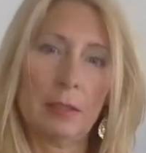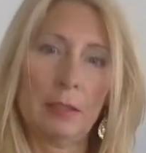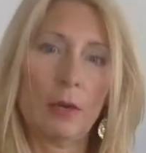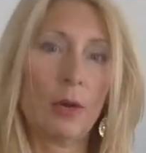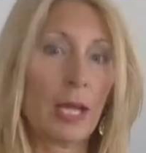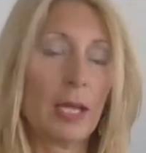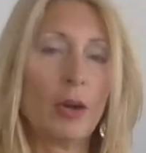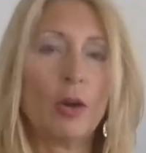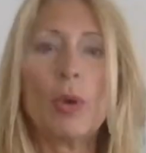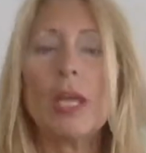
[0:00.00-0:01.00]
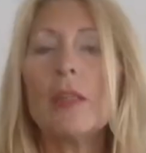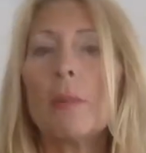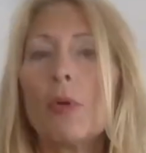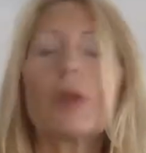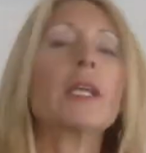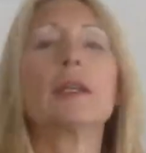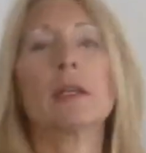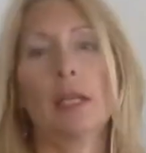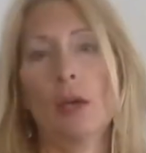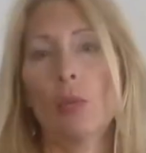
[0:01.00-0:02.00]
Okay? Or in the
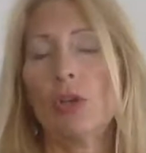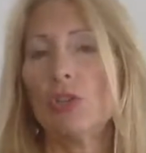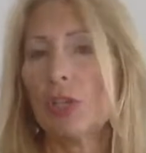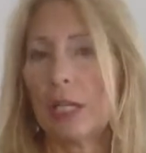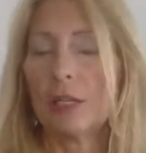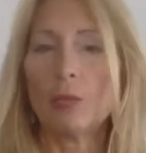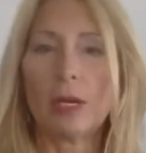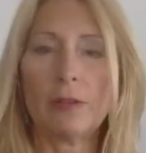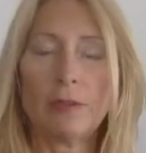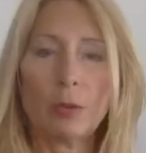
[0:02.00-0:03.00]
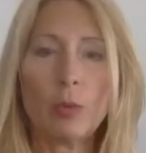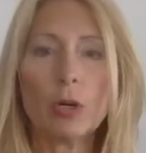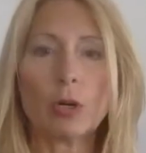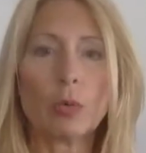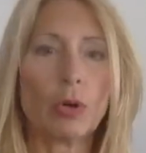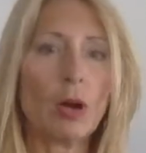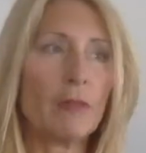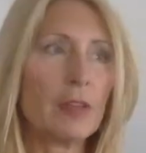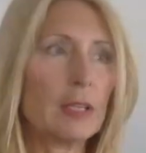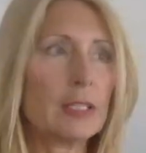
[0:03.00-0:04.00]
morning when you're getting ready for work, we're
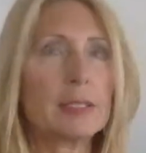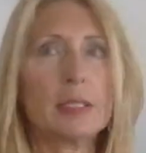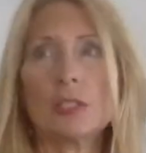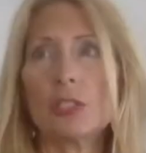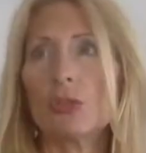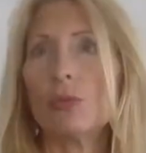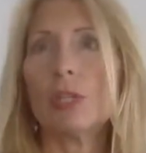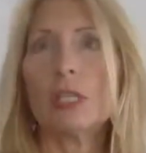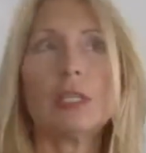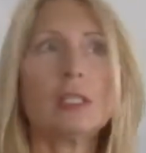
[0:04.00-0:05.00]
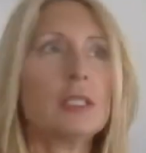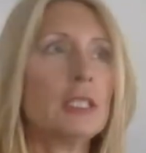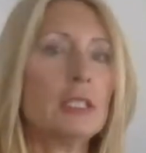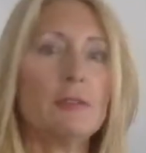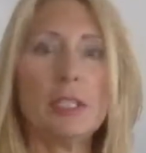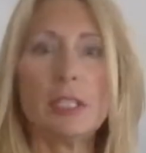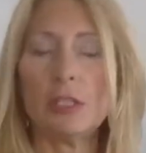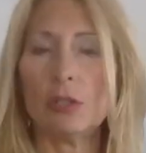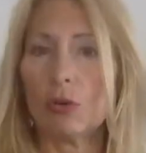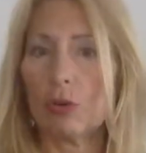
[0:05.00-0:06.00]
often listening to the
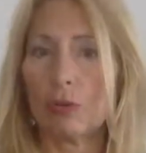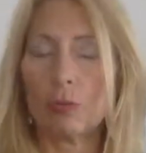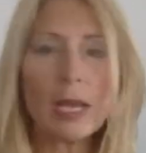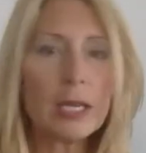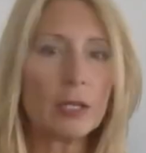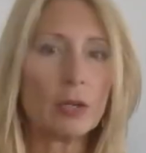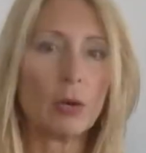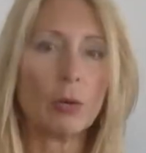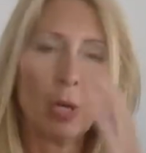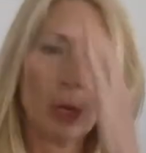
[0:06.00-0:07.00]
TV or the radio,